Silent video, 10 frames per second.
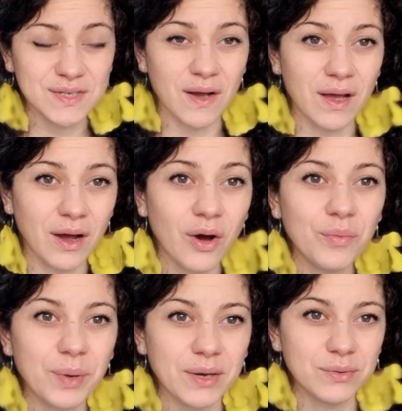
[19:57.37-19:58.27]
So I
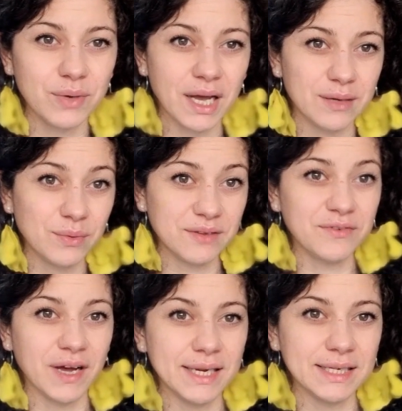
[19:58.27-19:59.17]
hope I will
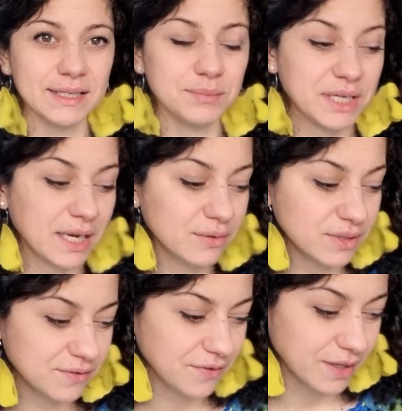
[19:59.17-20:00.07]
find it, but I
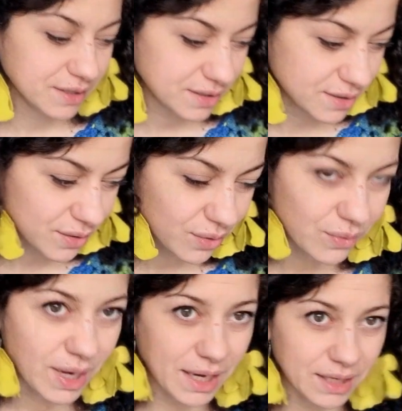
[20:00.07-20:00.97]
couldn't find it,
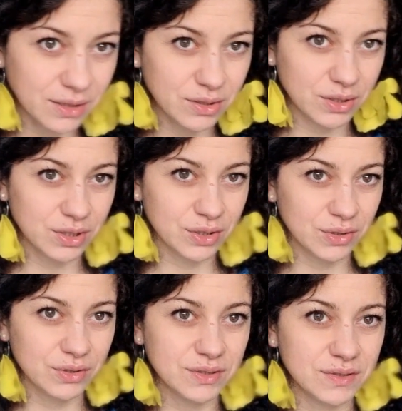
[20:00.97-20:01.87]
so I could